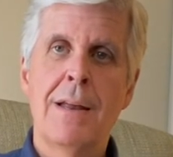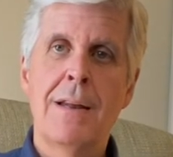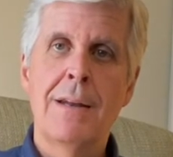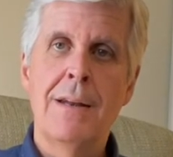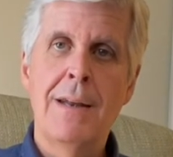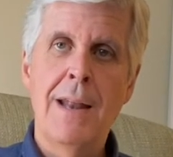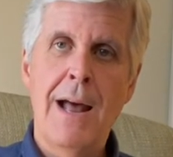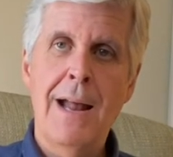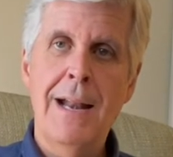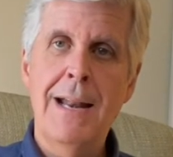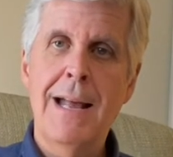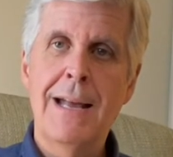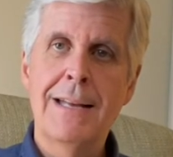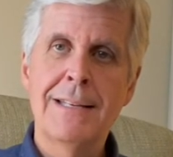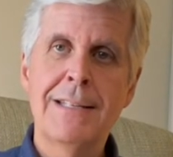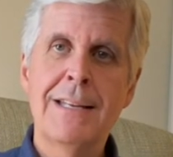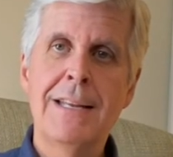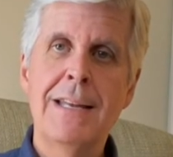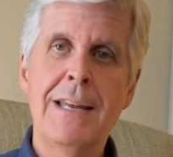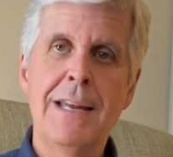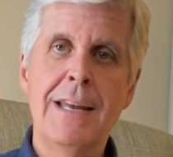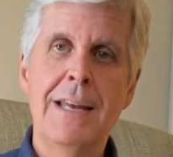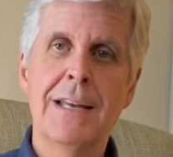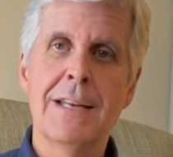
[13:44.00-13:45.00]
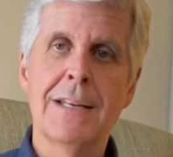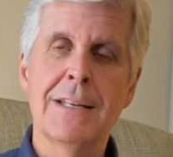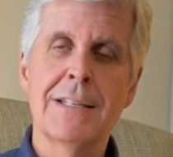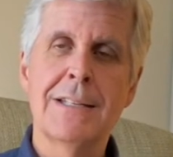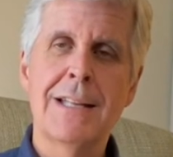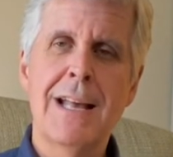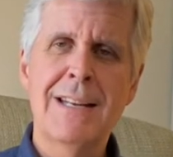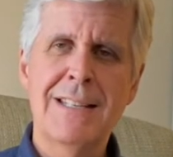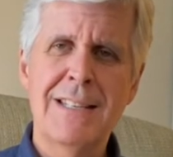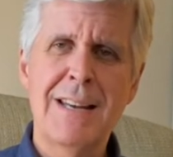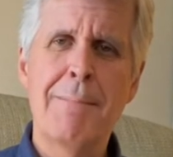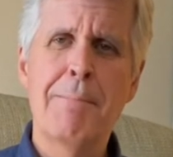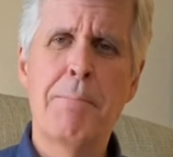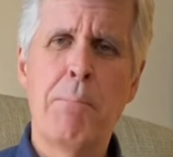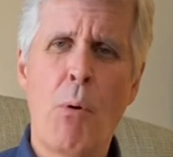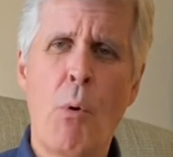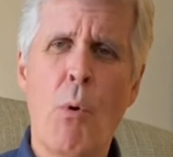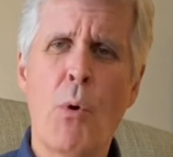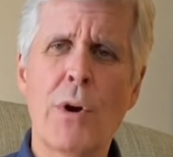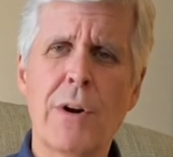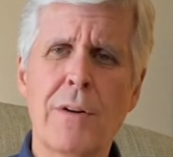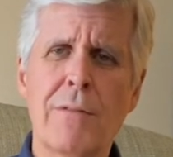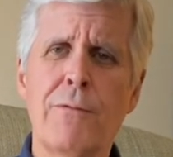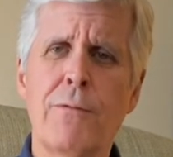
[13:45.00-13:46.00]
not as he is. That's
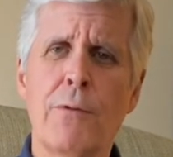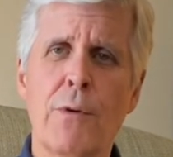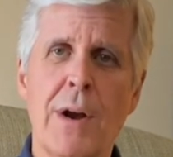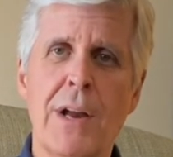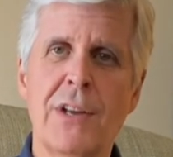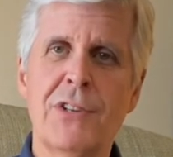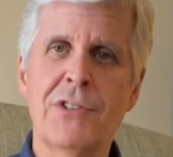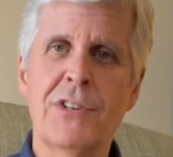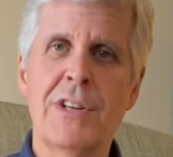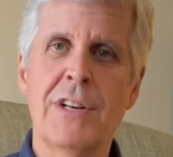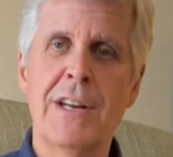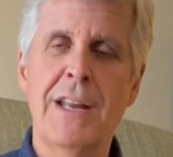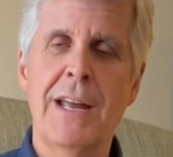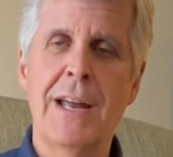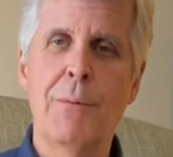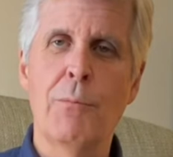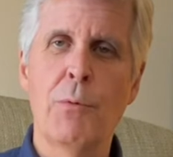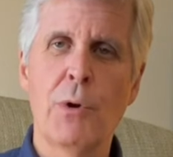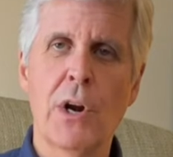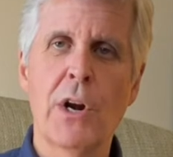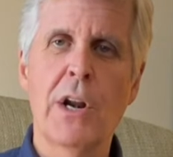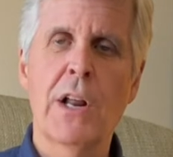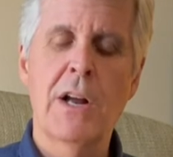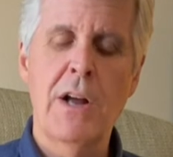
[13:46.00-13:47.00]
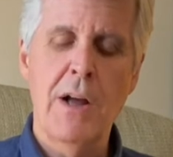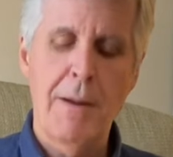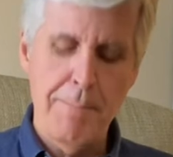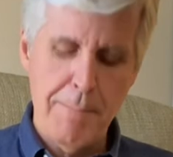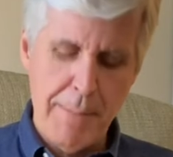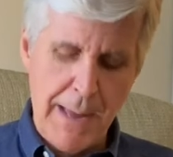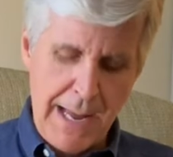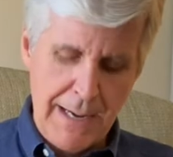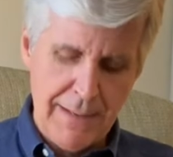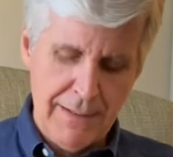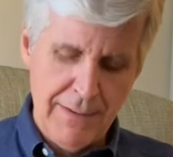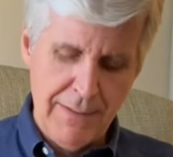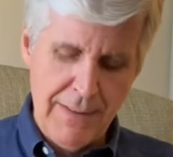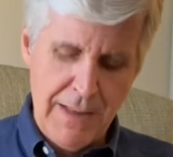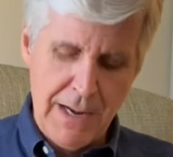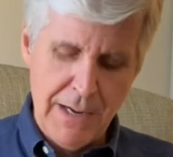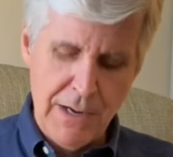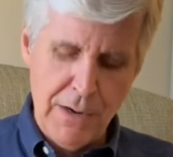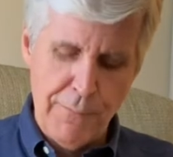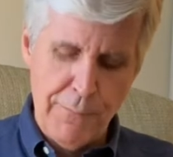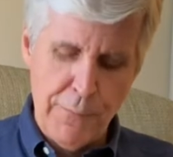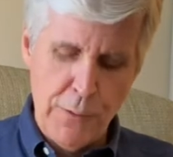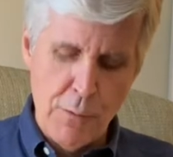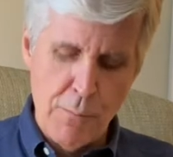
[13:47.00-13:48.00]
important for us today. We're going to come back to that
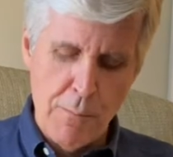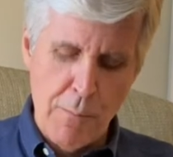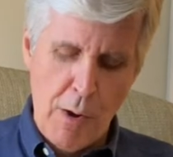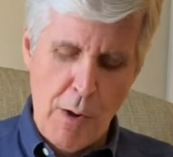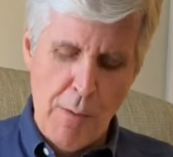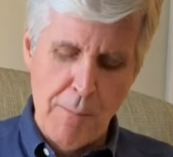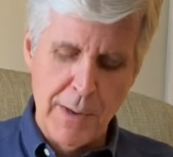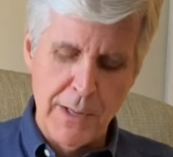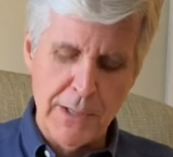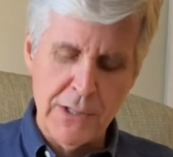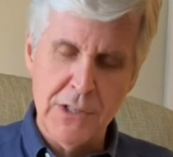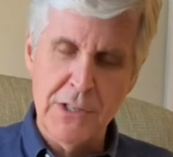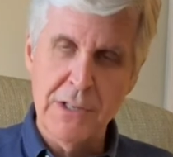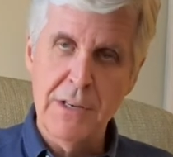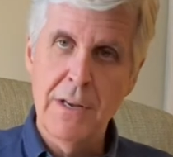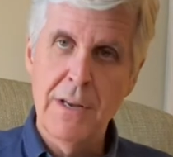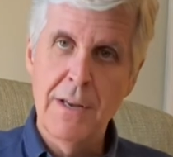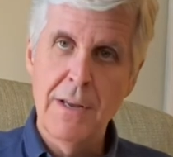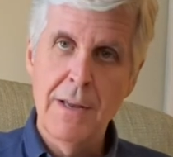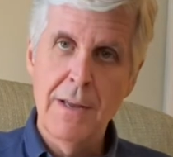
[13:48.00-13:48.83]
in a few moments.